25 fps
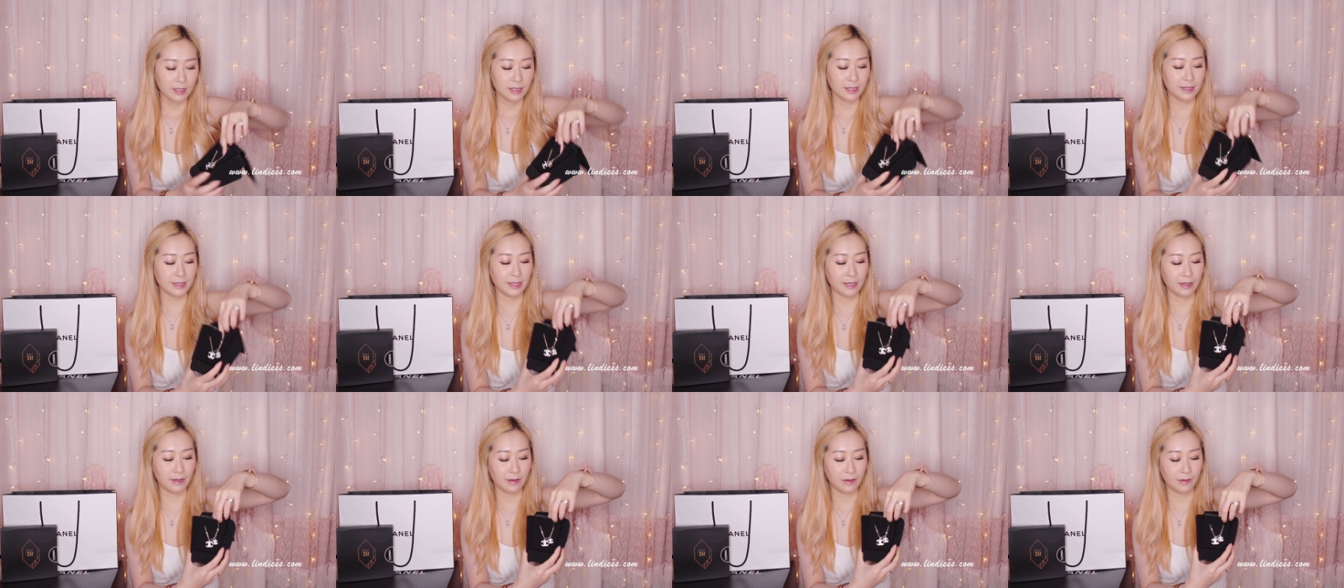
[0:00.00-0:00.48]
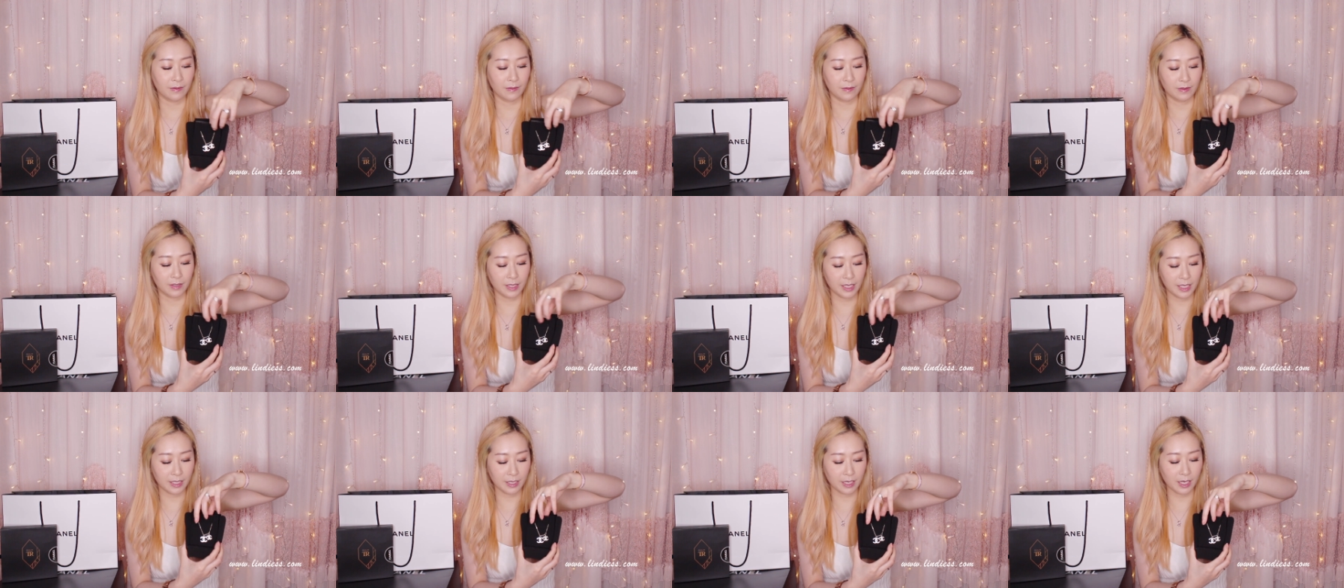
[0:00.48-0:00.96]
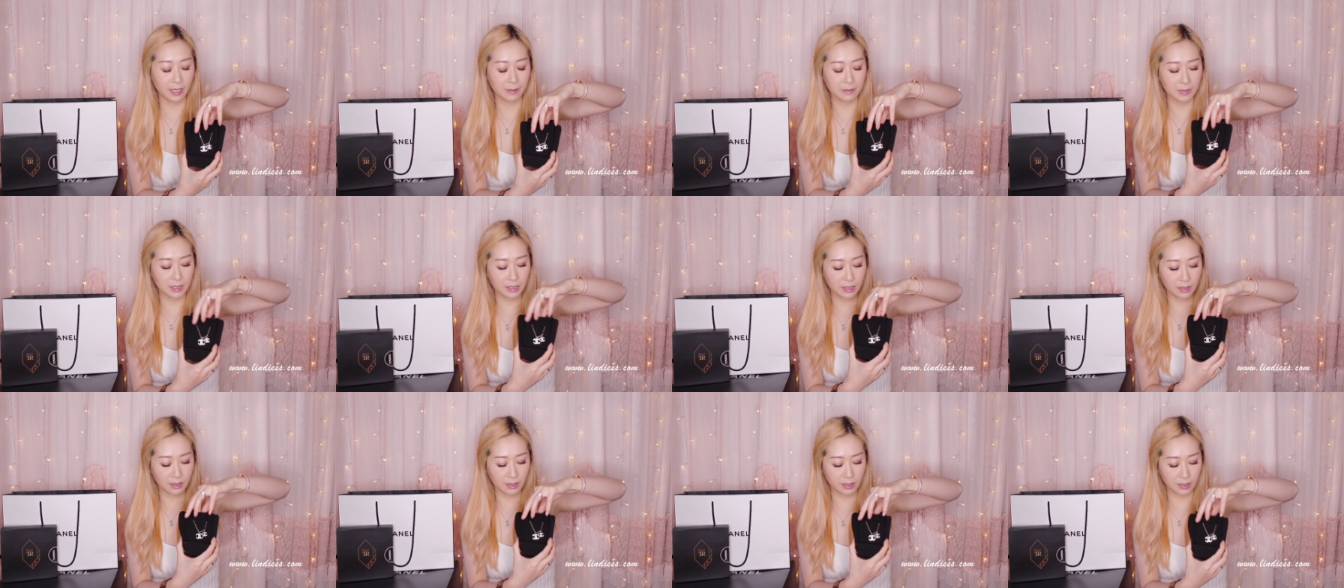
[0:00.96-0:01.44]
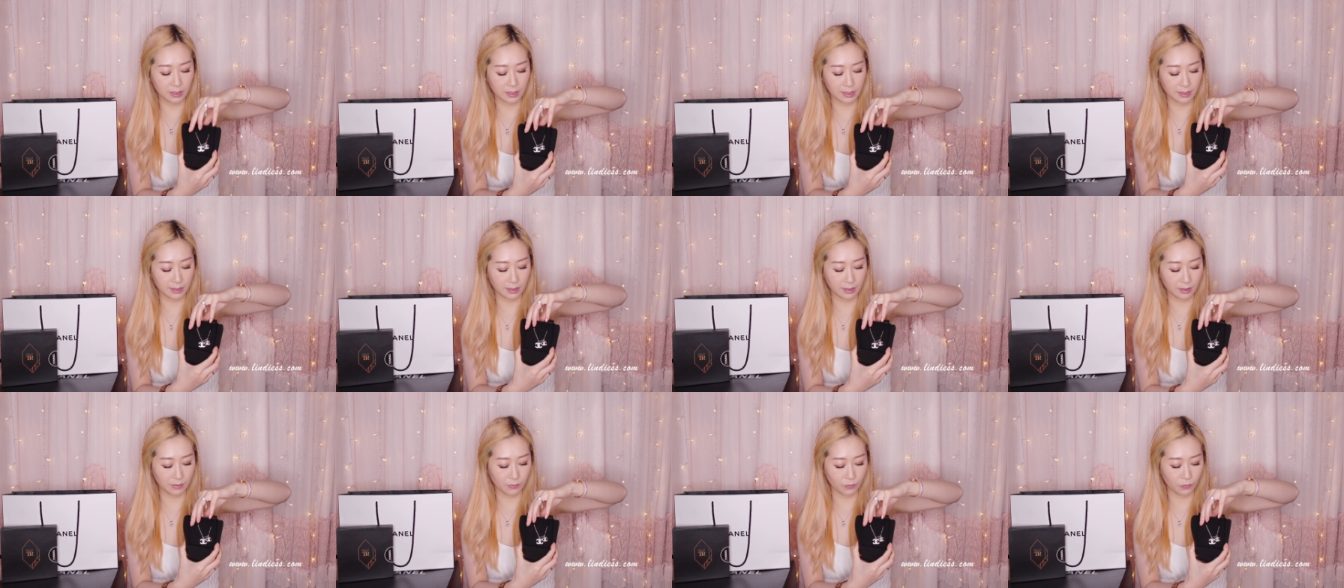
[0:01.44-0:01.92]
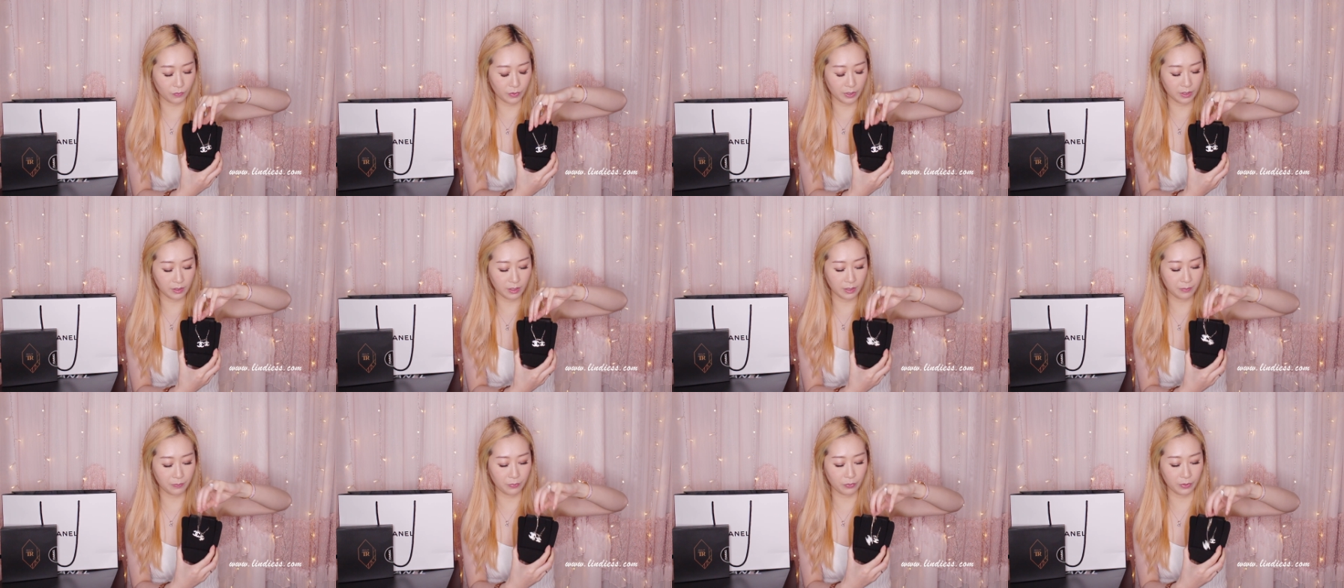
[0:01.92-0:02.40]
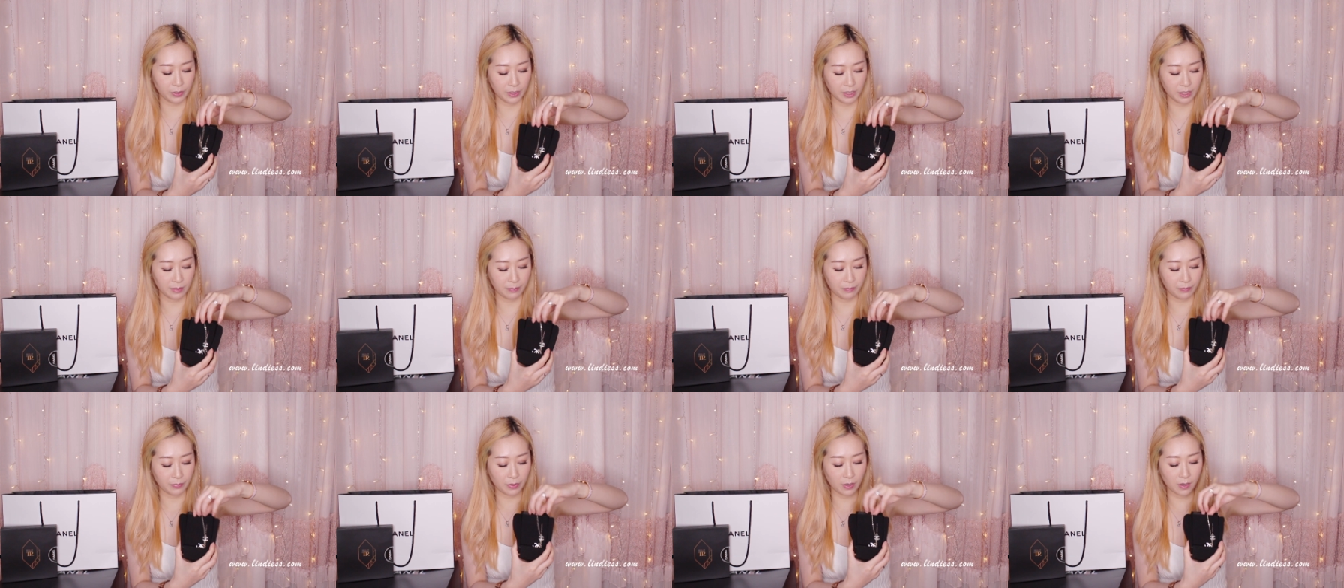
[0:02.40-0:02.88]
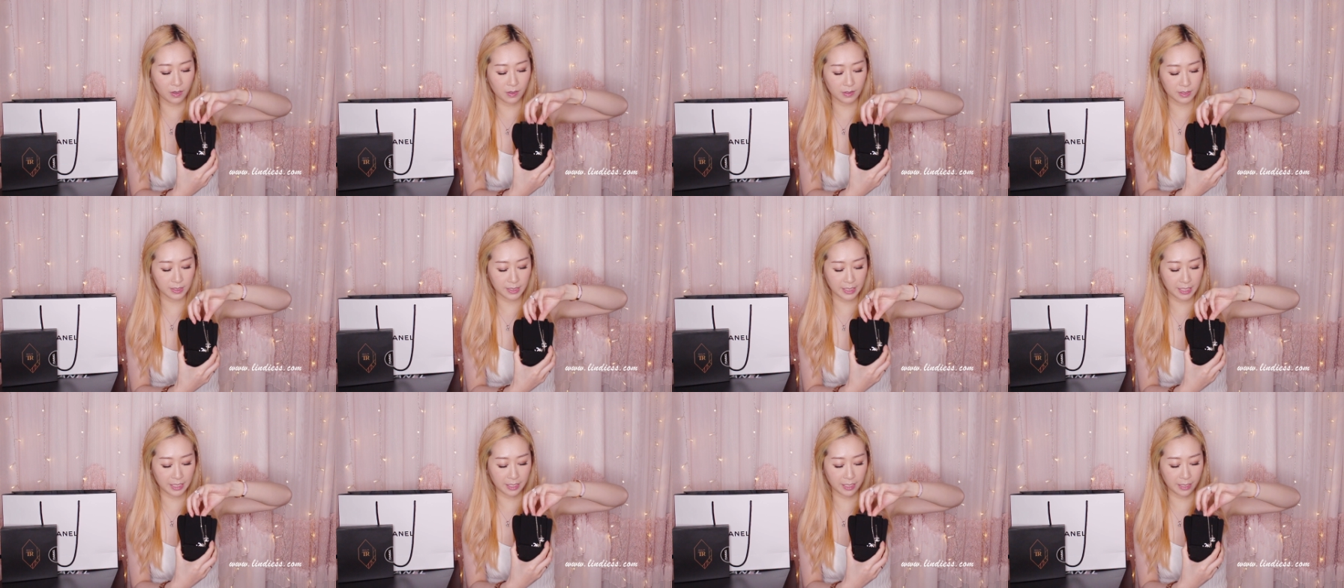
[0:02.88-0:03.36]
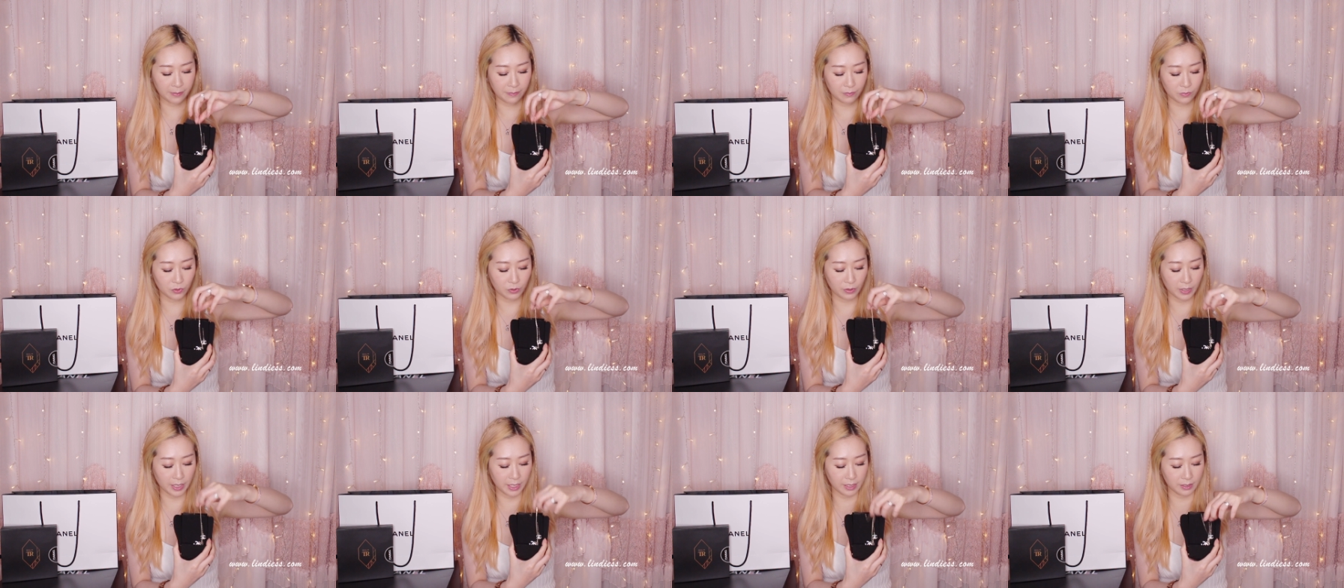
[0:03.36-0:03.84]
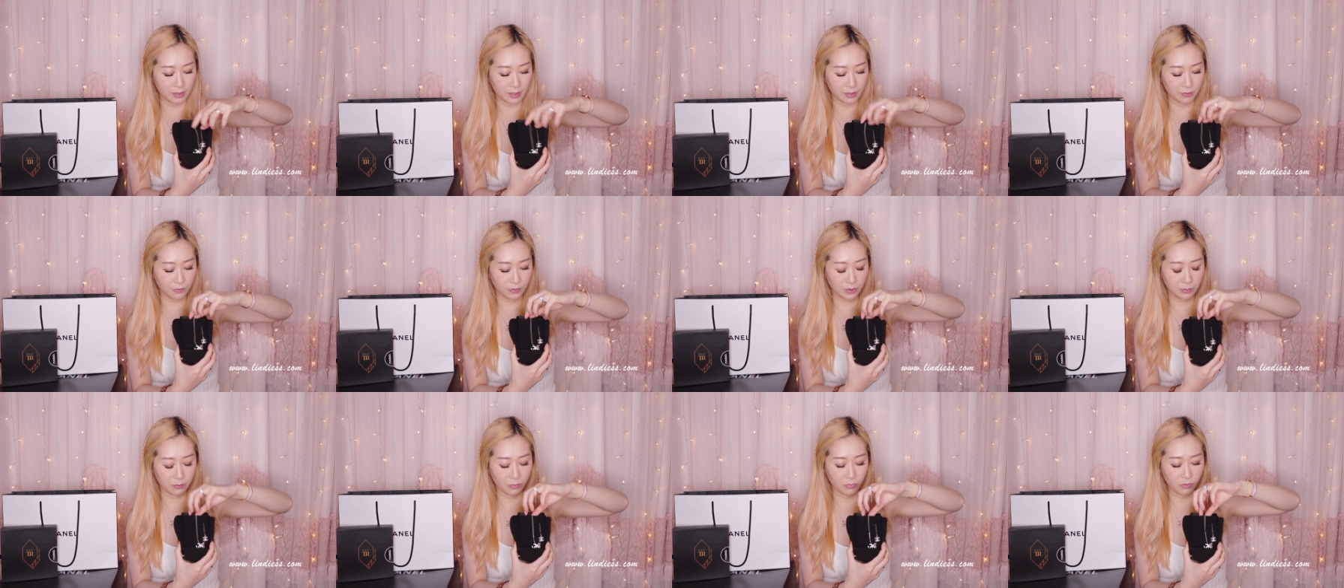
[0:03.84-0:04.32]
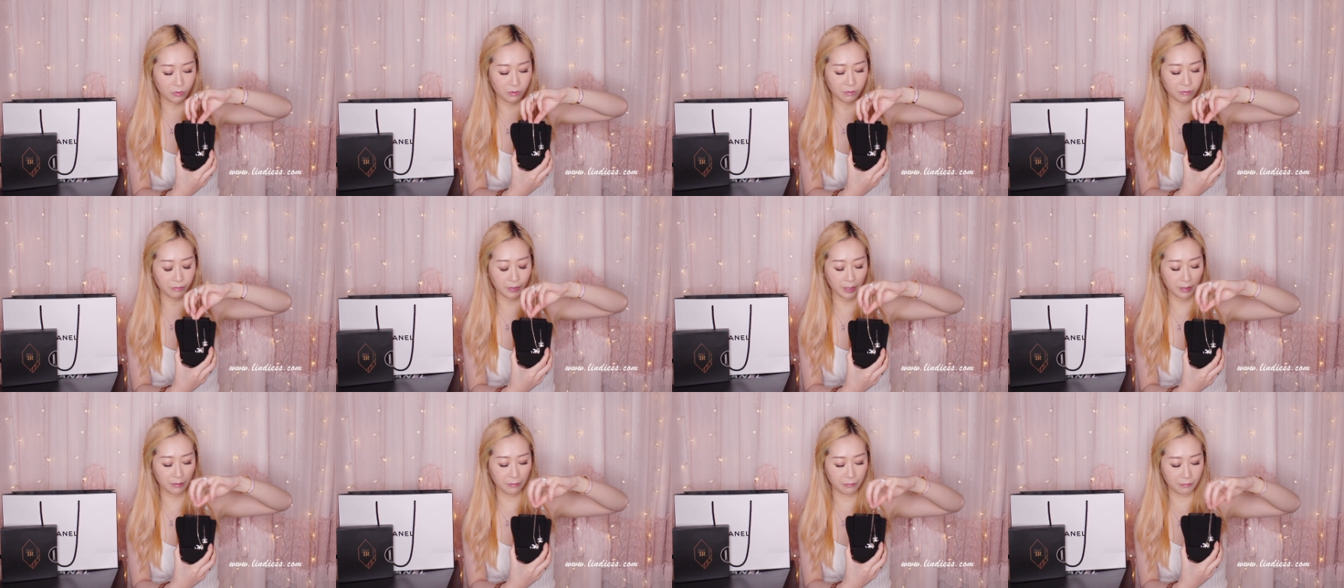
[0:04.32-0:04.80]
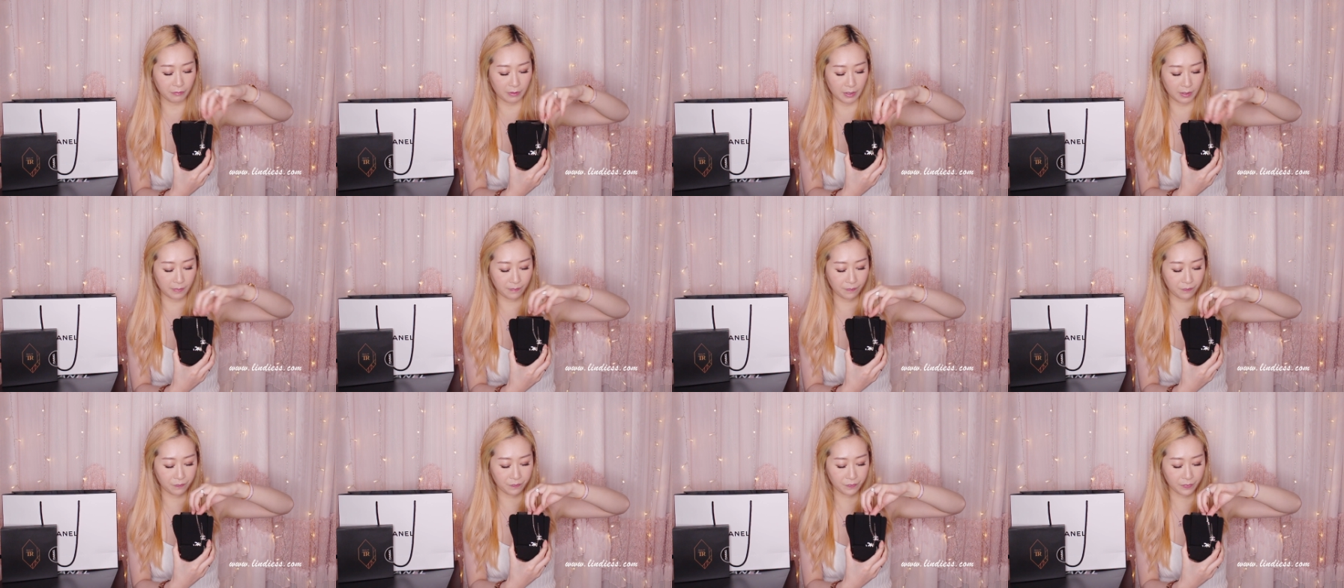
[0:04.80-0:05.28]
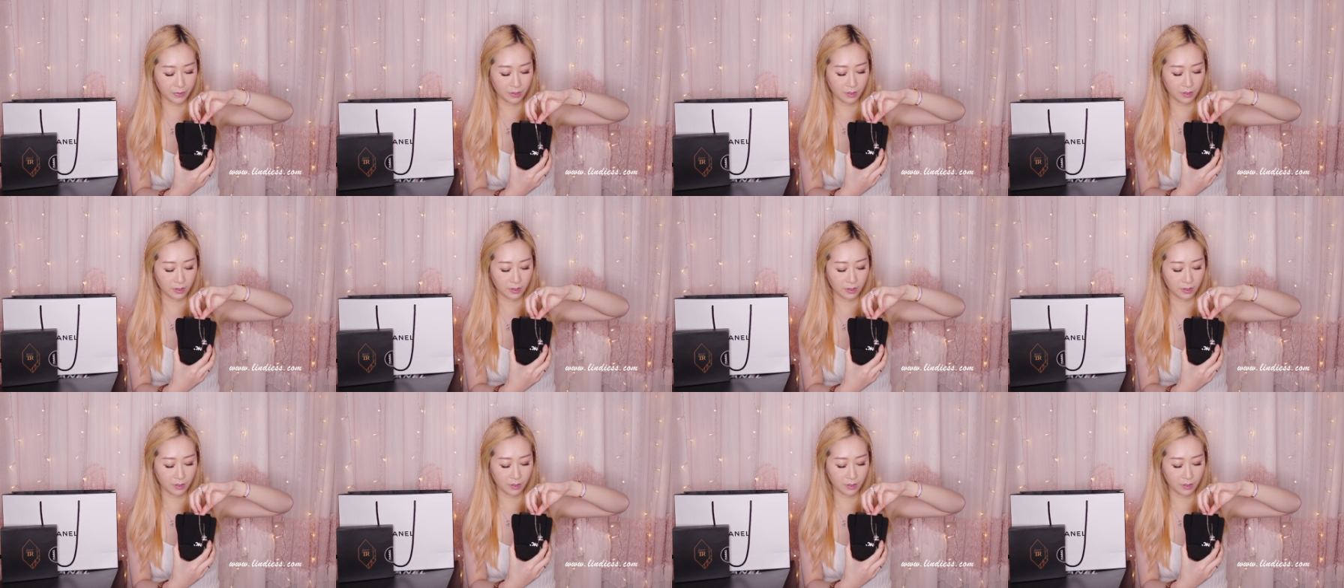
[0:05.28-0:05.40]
So it comes in this really pretty box, and I'm trying to remove it from